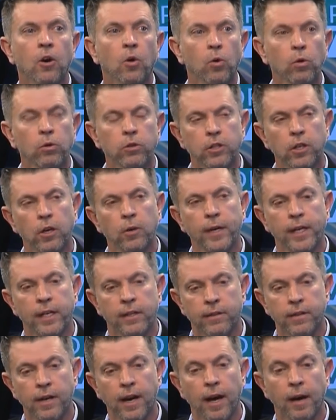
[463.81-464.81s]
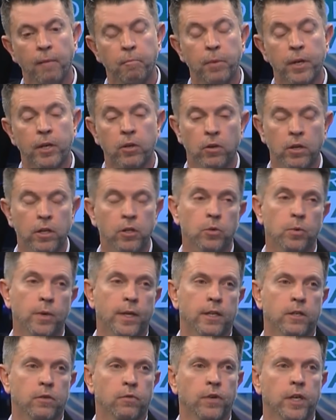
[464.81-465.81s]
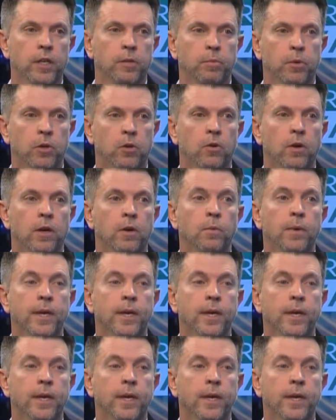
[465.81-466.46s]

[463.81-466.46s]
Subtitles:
Also in time, but not as quick as Facebook coin,